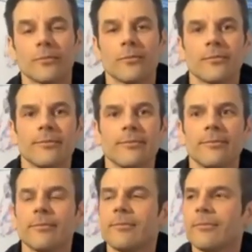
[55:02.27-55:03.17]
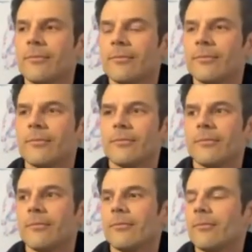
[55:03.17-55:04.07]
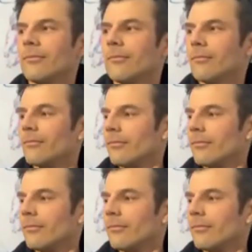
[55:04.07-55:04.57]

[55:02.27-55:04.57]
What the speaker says: This person isn't speaking.